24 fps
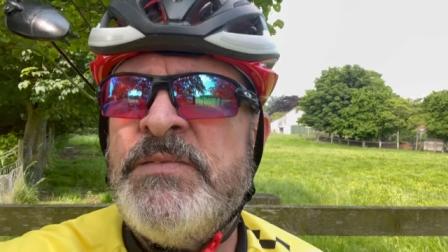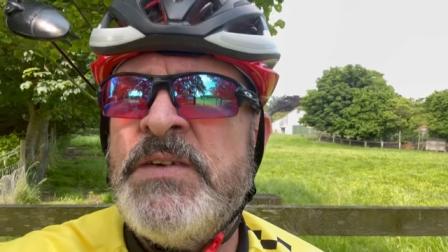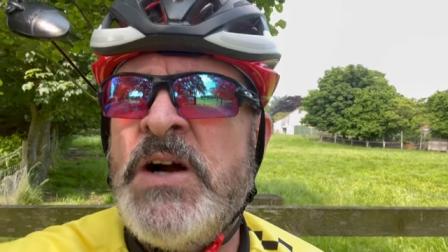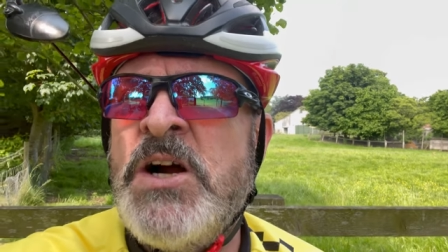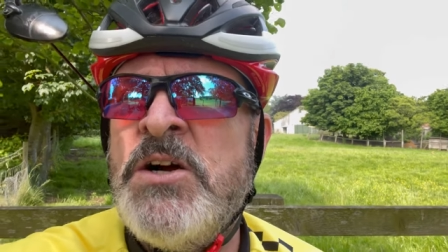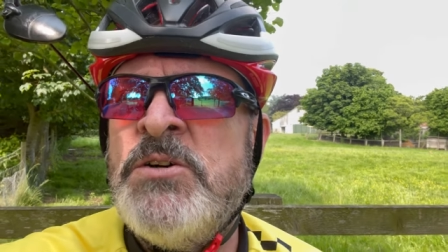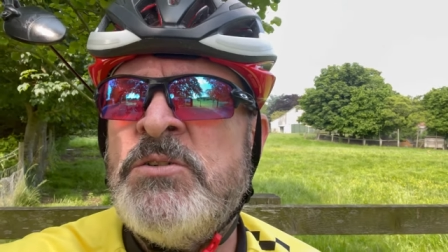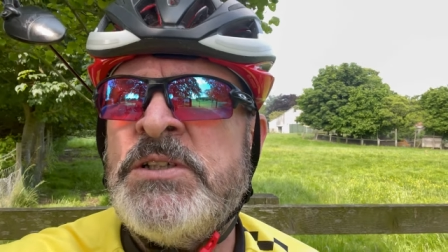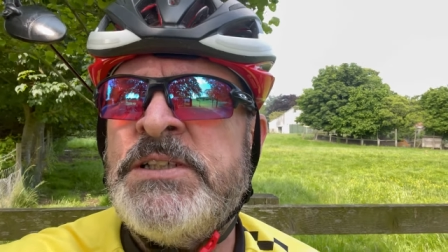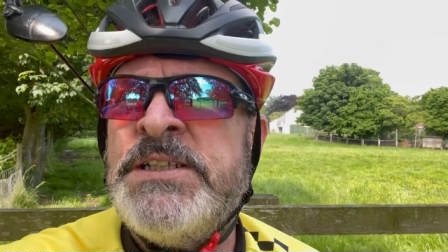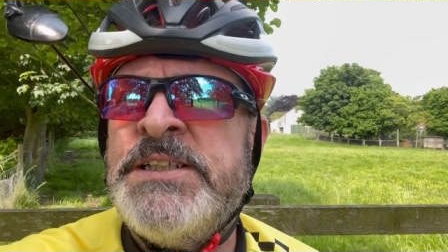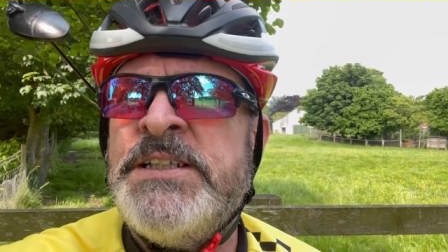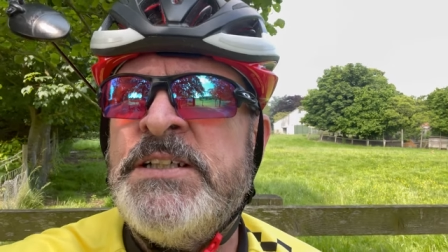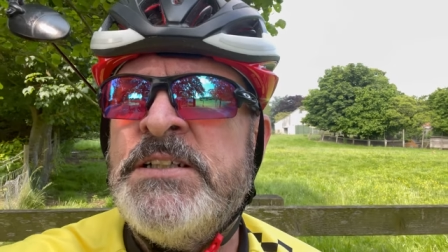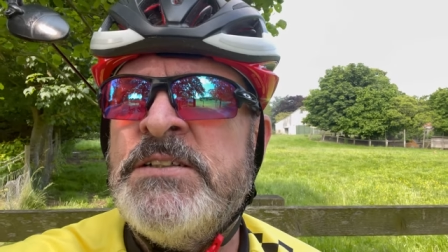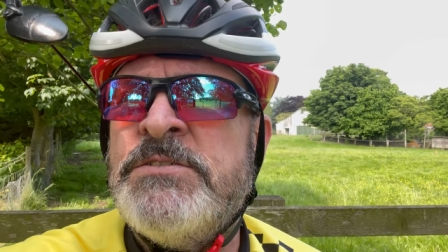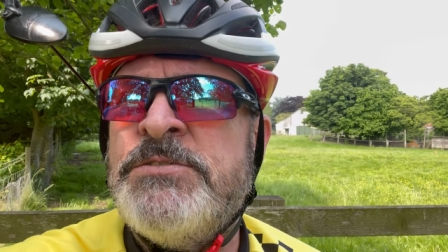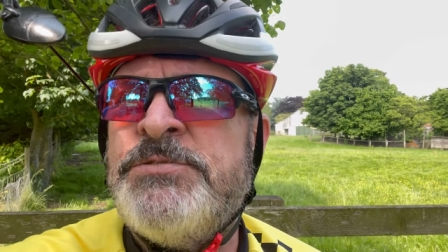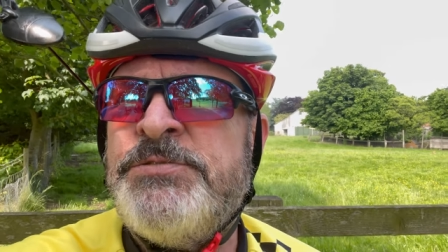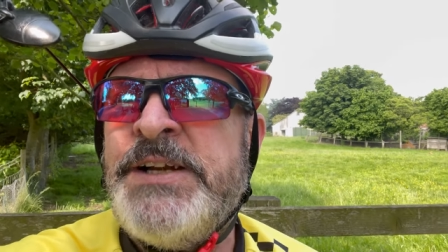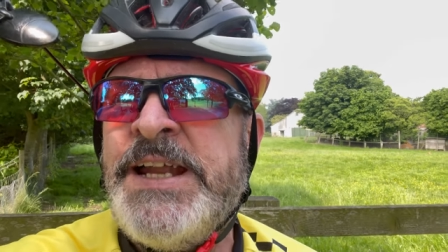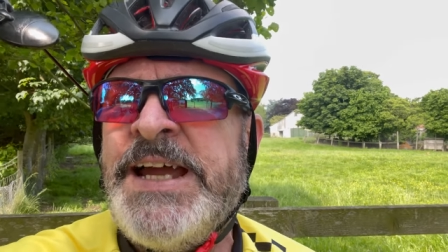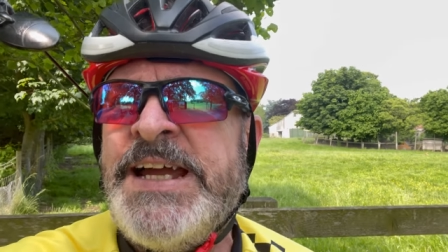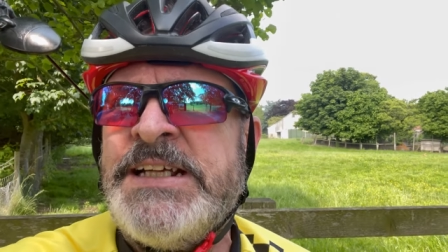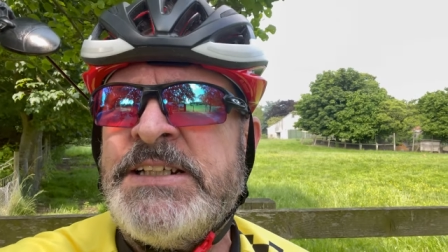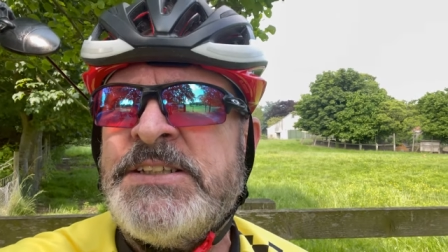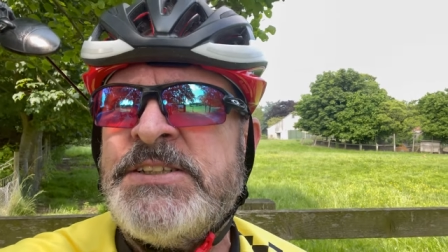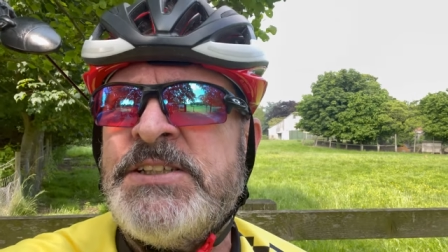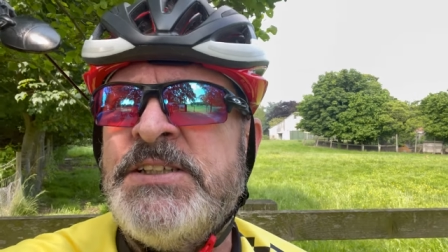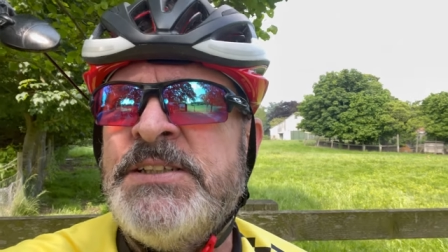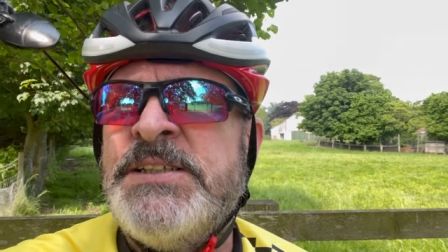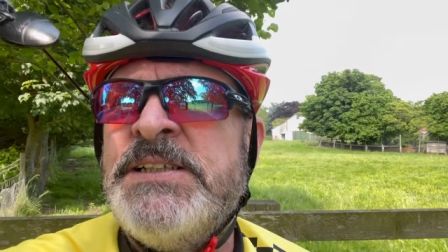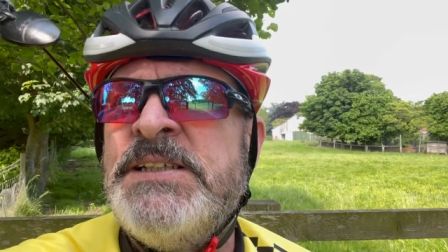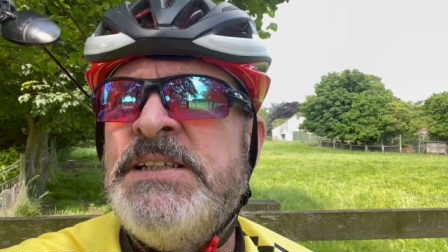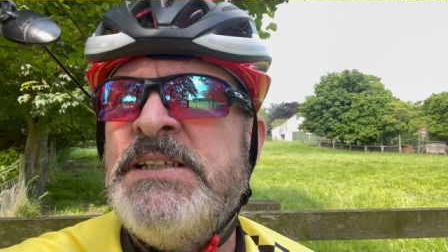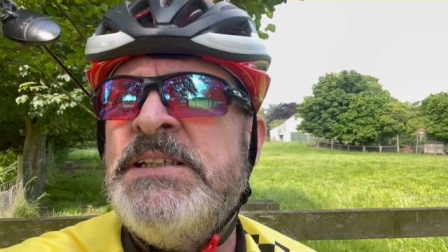Oakley Flaks
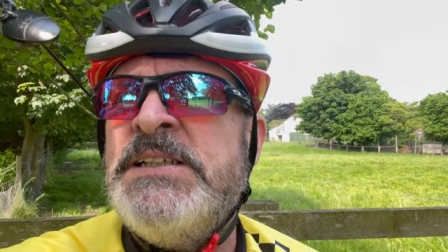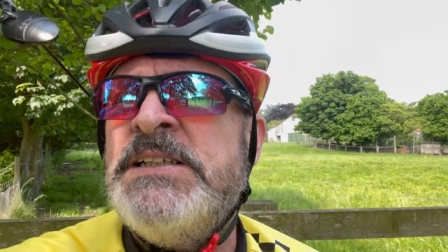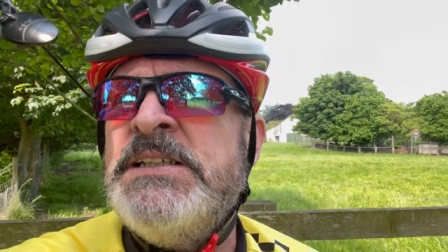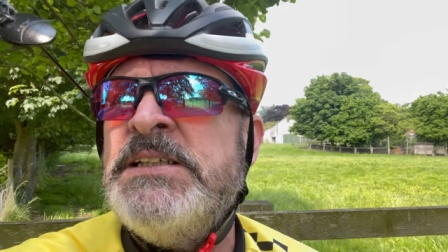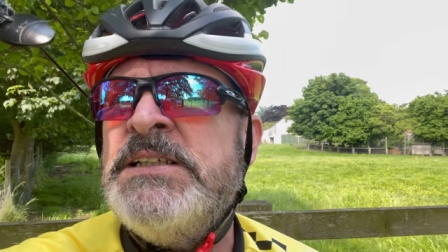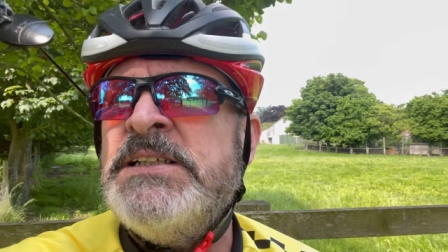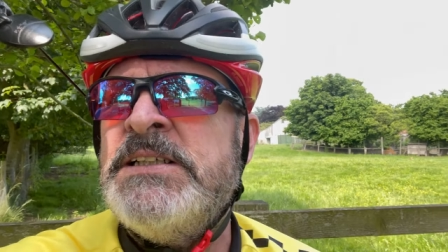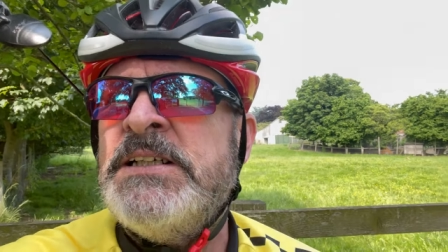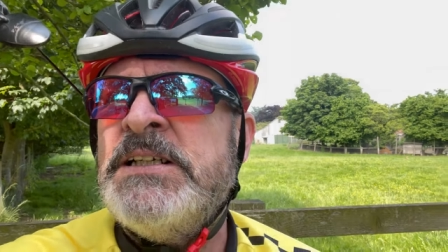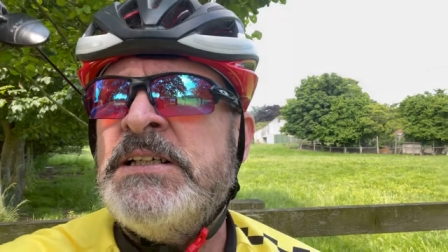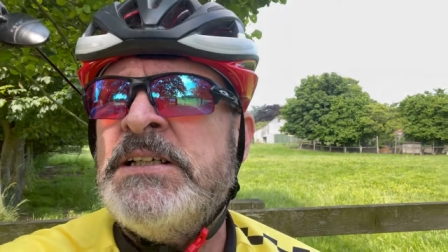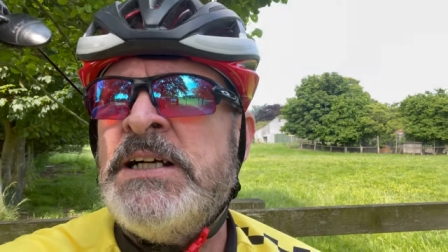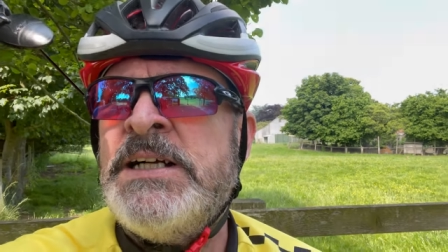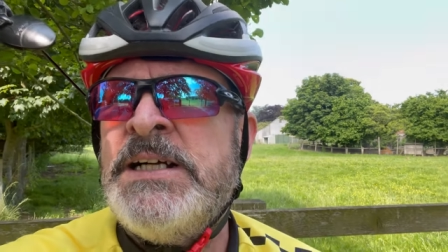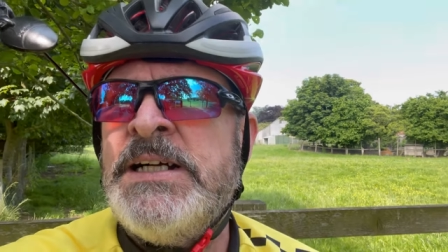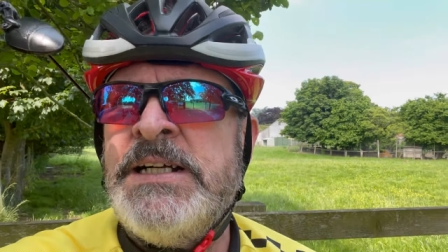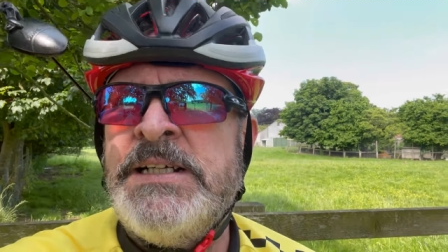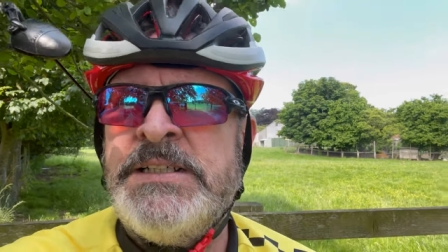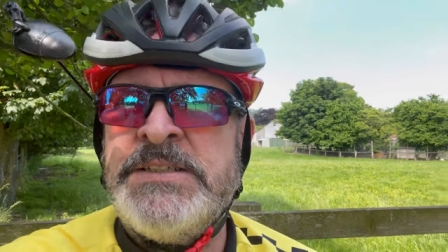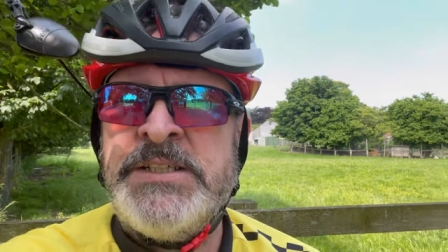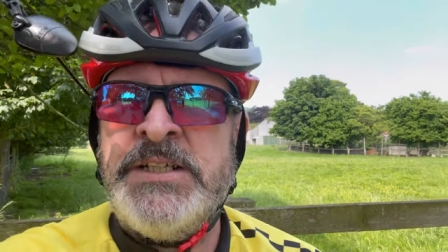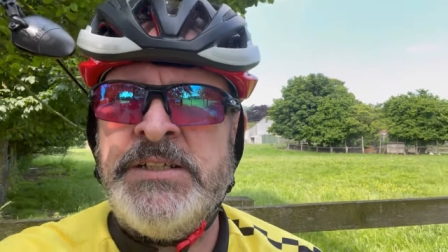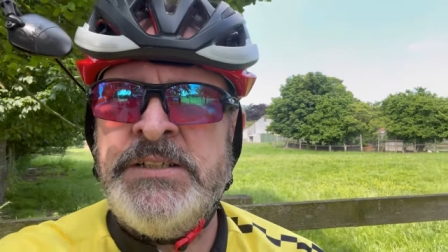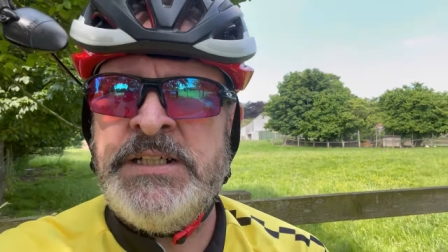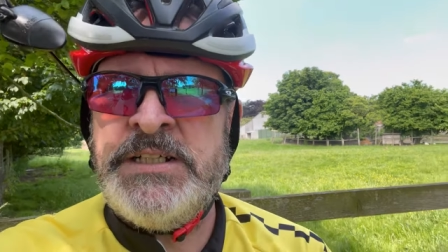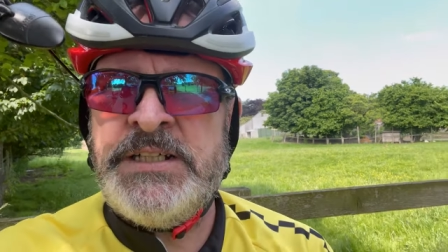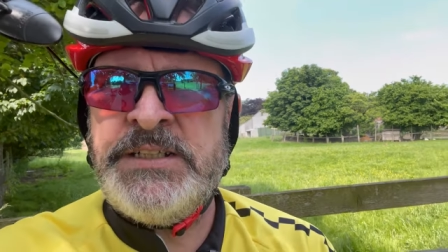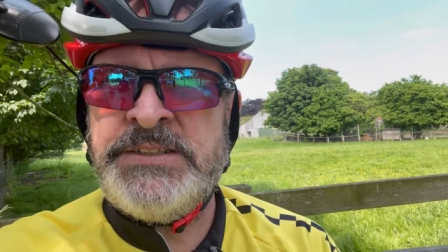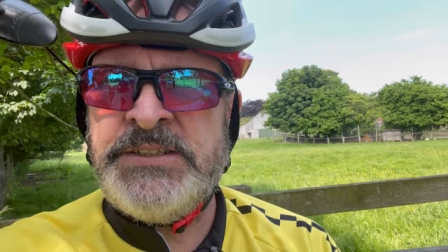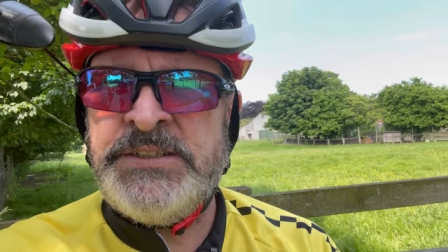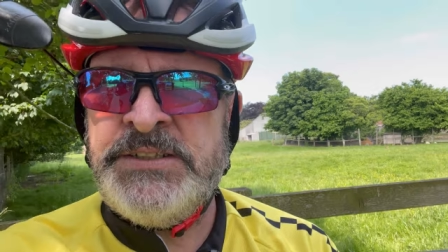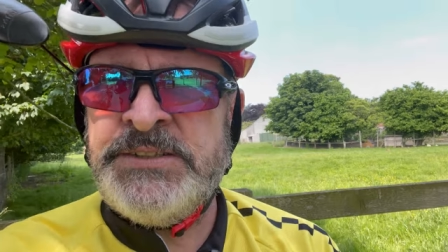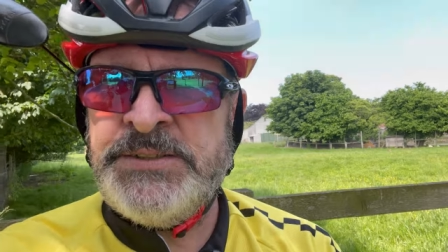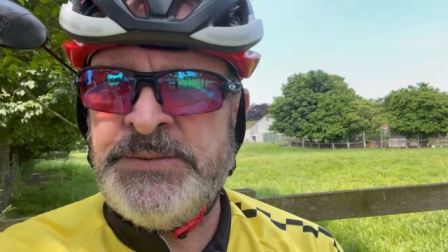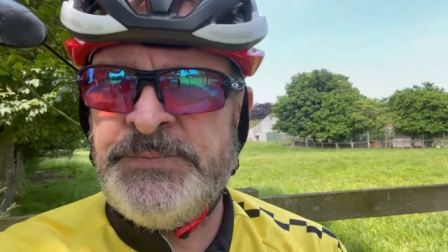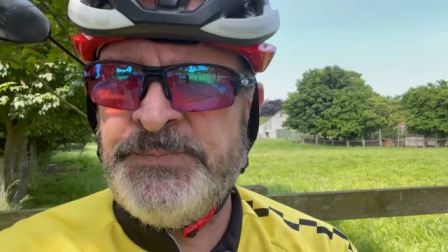uh,
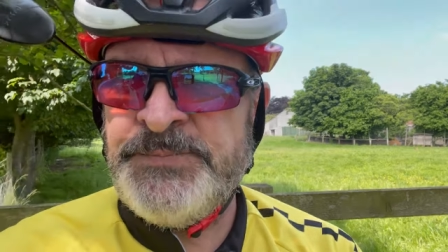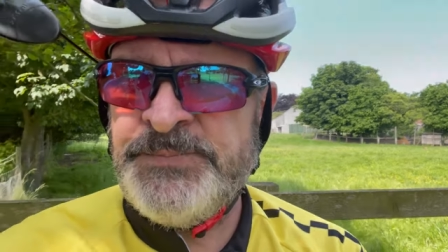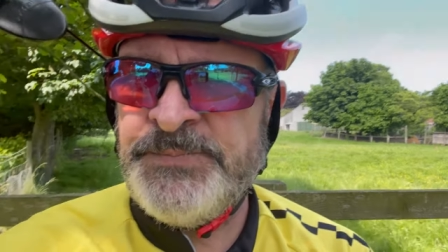sunglasses.